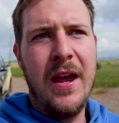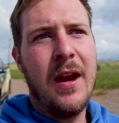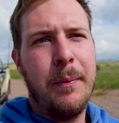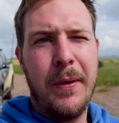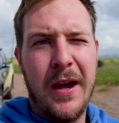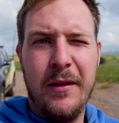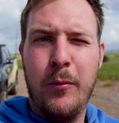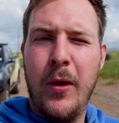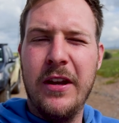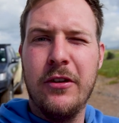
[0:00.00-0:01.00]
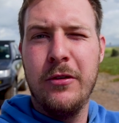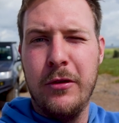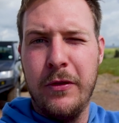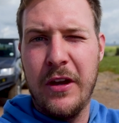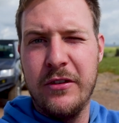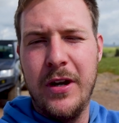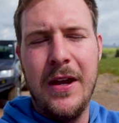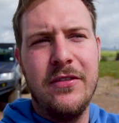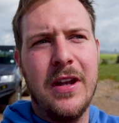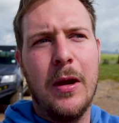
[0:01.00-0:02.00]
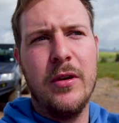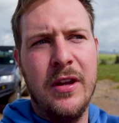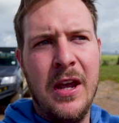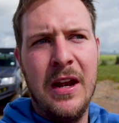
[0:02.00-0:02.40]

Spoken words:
and I went into 2000 revs and I would